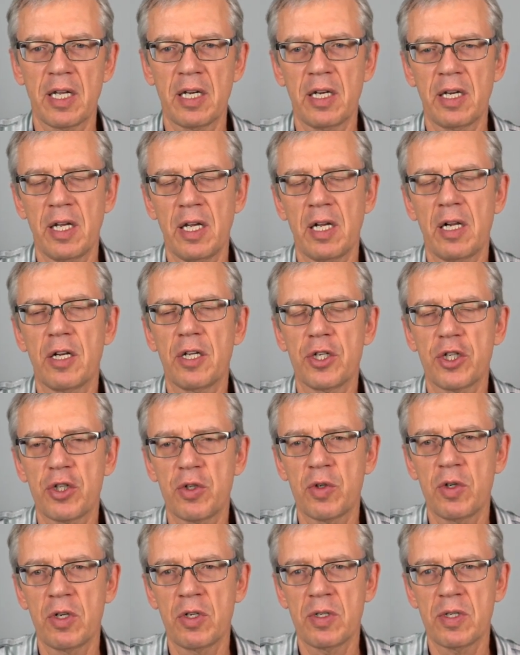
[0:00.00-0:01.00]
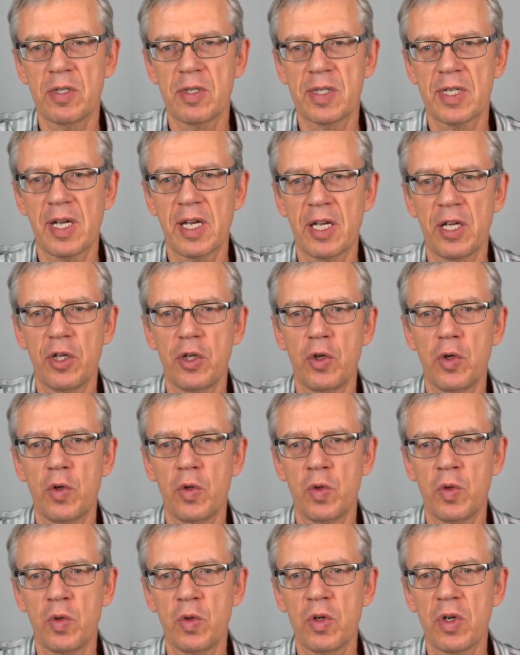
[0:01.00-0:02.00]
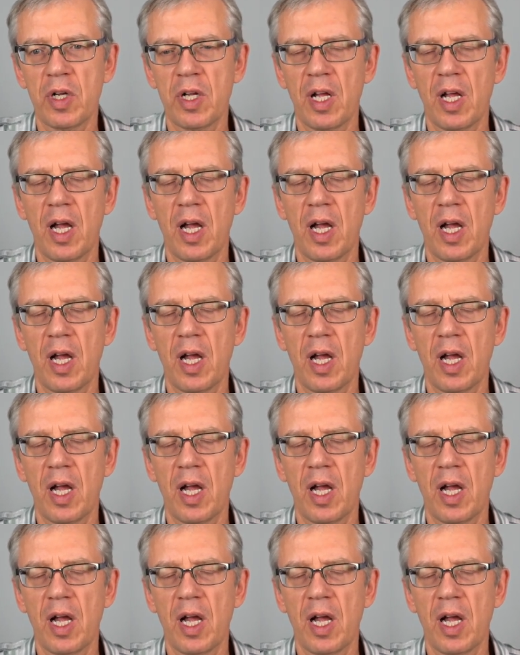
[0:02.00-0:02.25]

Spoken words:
in English, you don't say you,